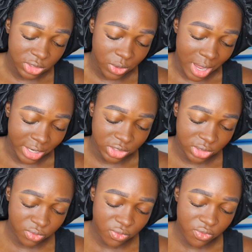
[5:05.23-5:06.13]
So I
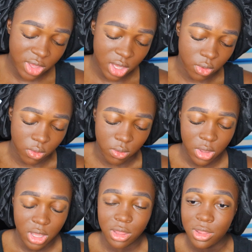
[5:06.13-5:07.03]
just feel
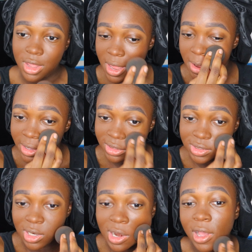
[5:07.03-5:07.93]
that
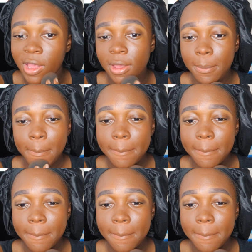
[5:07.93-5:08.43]
it's not,